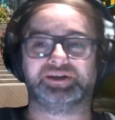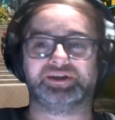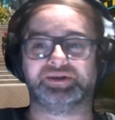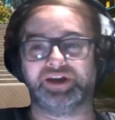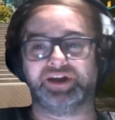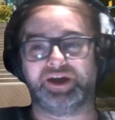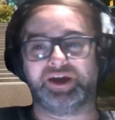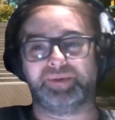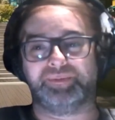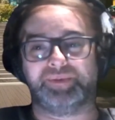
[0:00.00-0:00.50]

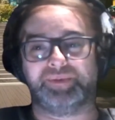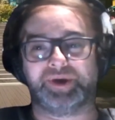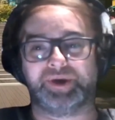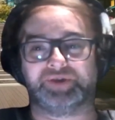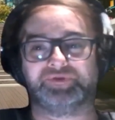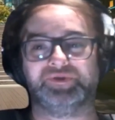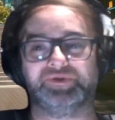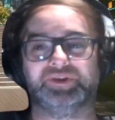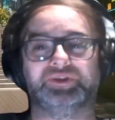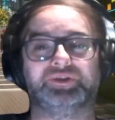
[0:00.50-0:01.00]
uh,
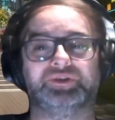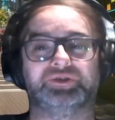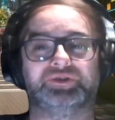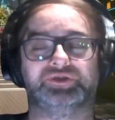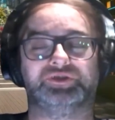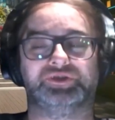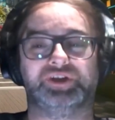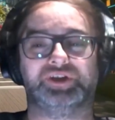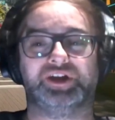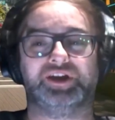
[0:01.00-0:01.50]
bug
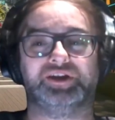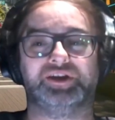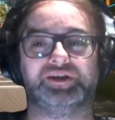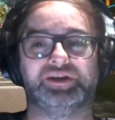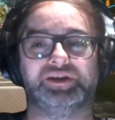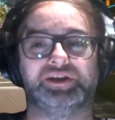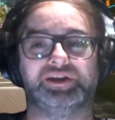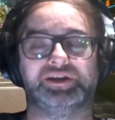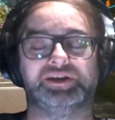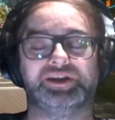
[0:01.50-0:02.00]
fix uh,
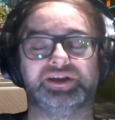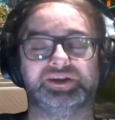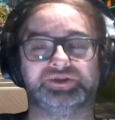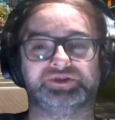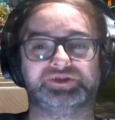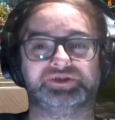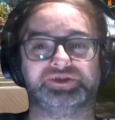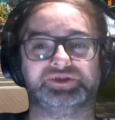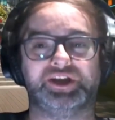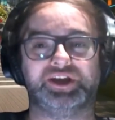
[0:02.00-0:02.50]

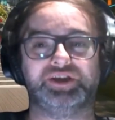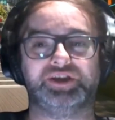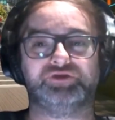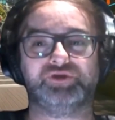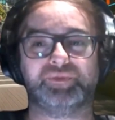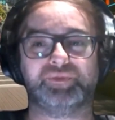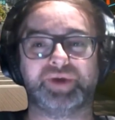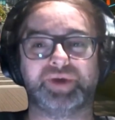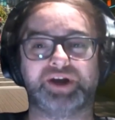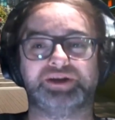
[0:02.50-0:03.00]
list, and there
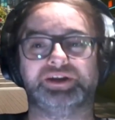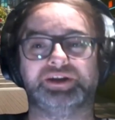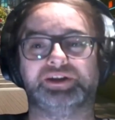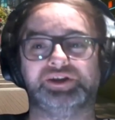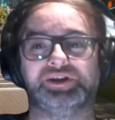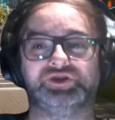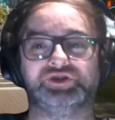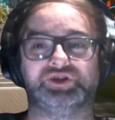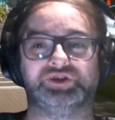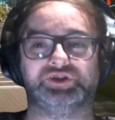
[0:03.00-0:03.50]
were minor
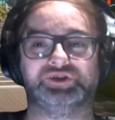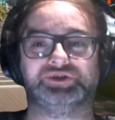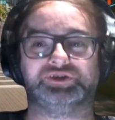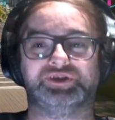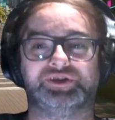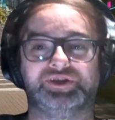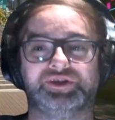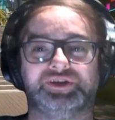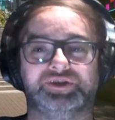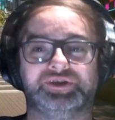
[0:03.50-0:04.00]
glitches. There's
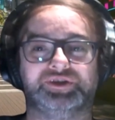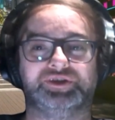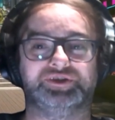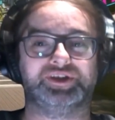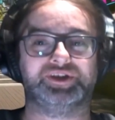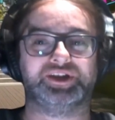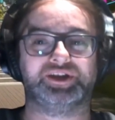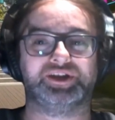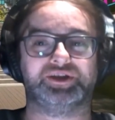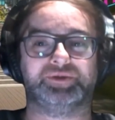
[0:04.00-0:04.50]
nothing that
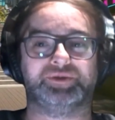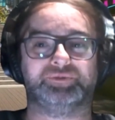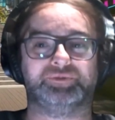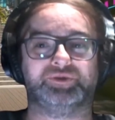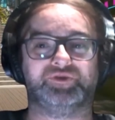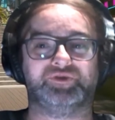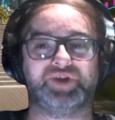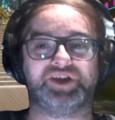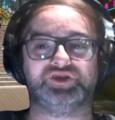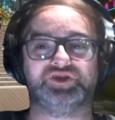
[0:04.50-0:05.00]

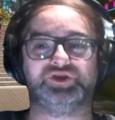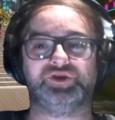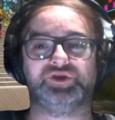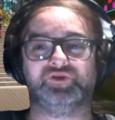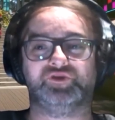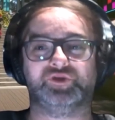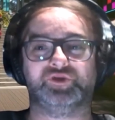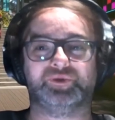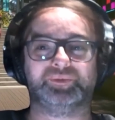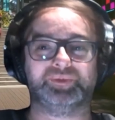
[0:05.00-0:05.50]
prevents you
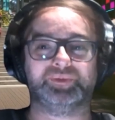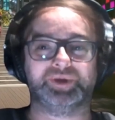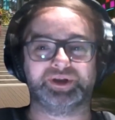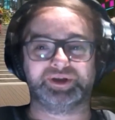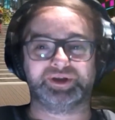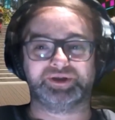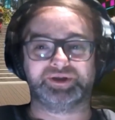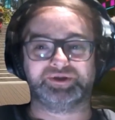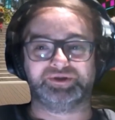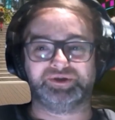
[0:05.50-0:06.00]
from
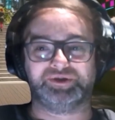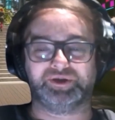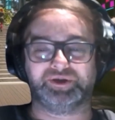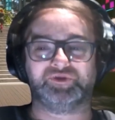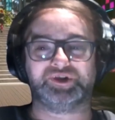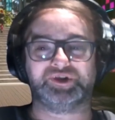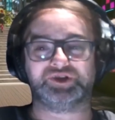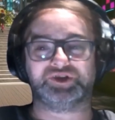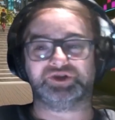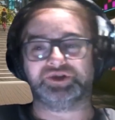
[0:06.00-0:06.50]
you know
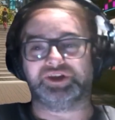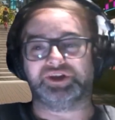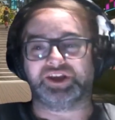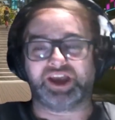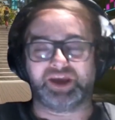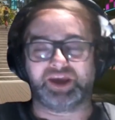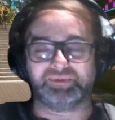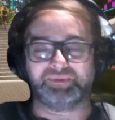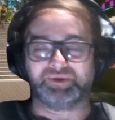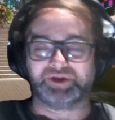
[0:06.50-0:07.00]
finishing the
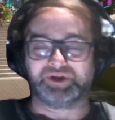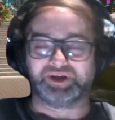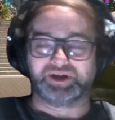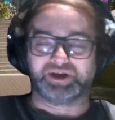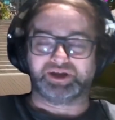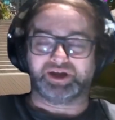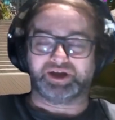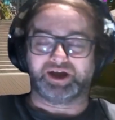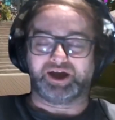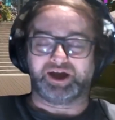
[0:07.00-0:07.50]
game.
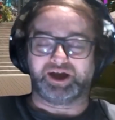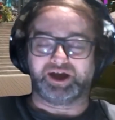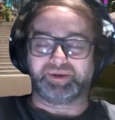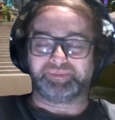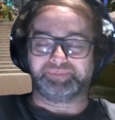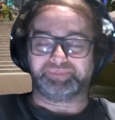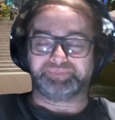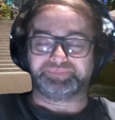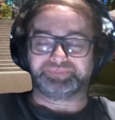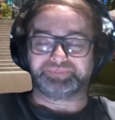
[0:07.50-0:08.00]

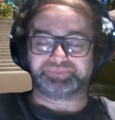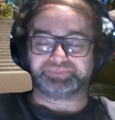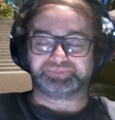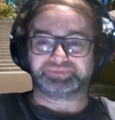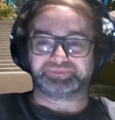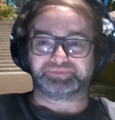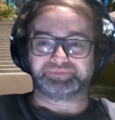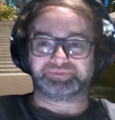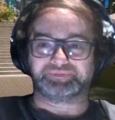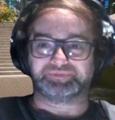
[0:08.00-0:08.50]
Um,
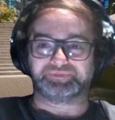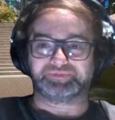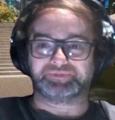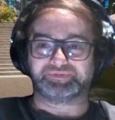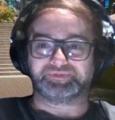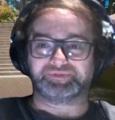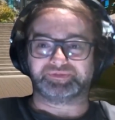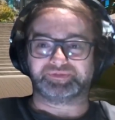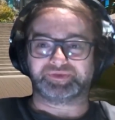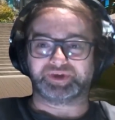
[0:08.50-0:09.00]

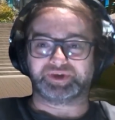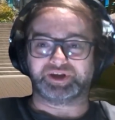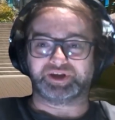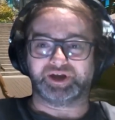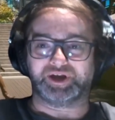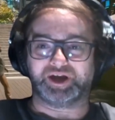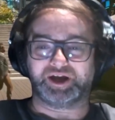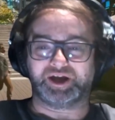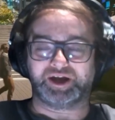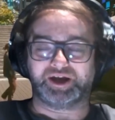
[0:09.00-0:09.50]

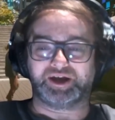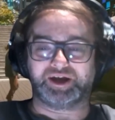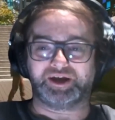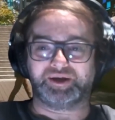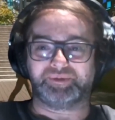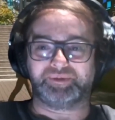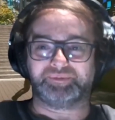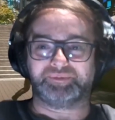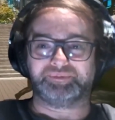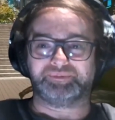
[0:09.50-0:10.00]

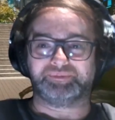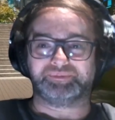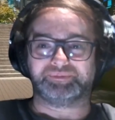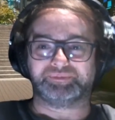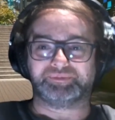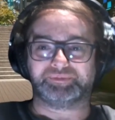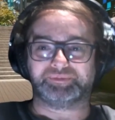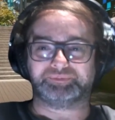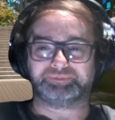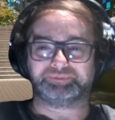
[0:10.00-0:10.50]
um,
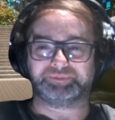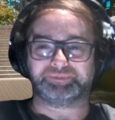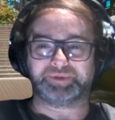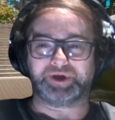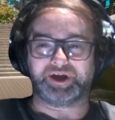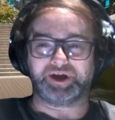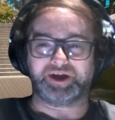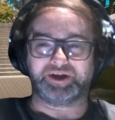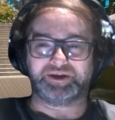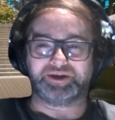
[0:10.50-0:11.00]

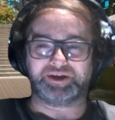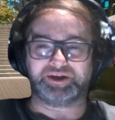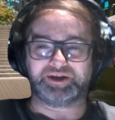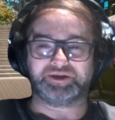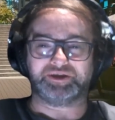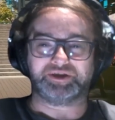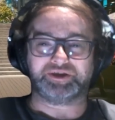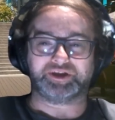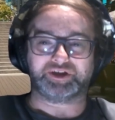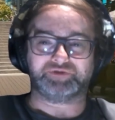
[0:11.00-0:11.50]
but and then
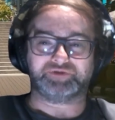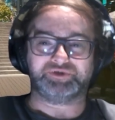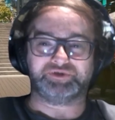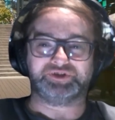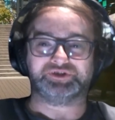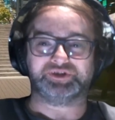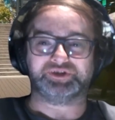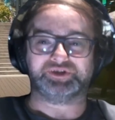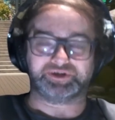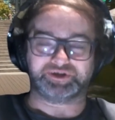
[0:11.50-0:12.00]
they're going to
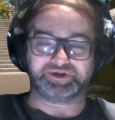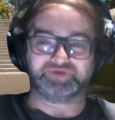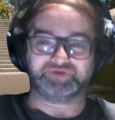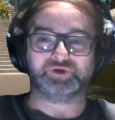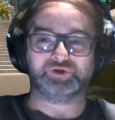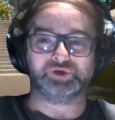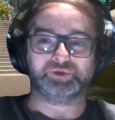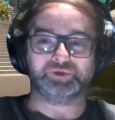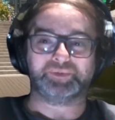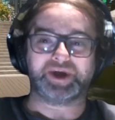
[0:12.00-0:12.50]
release the, like, the
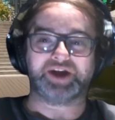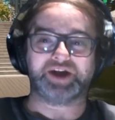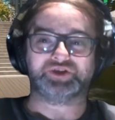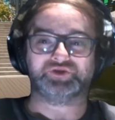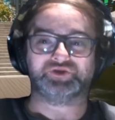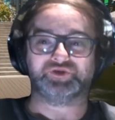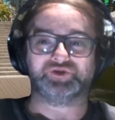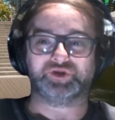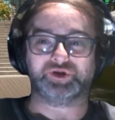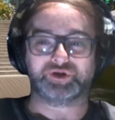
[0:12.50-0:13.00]
full
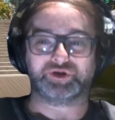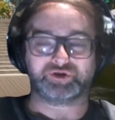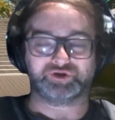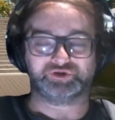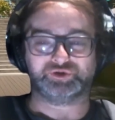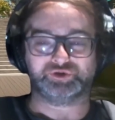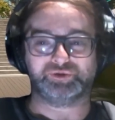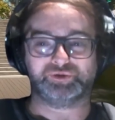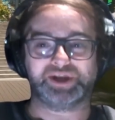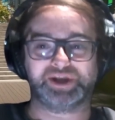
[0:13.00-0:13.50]
patch for
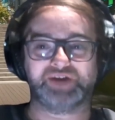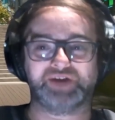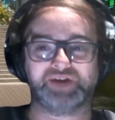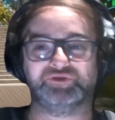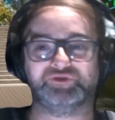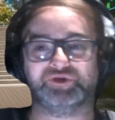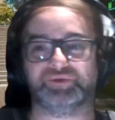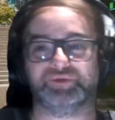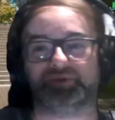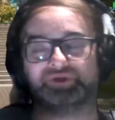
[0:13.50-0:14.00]
across all
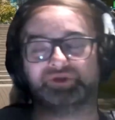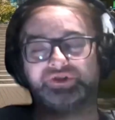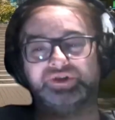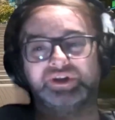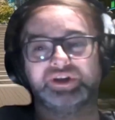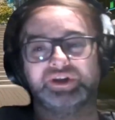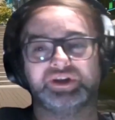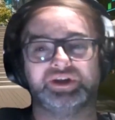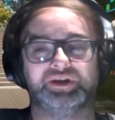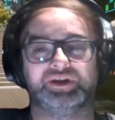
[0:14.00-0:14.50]
platforms.
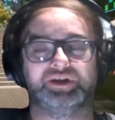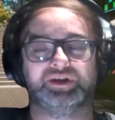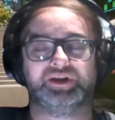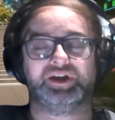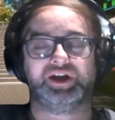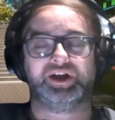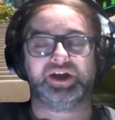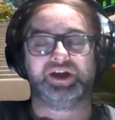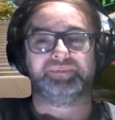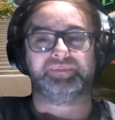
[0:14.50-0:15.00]

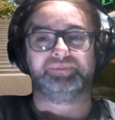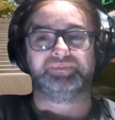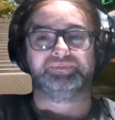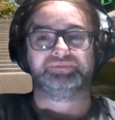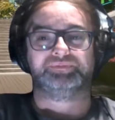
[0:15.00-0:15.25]
Um,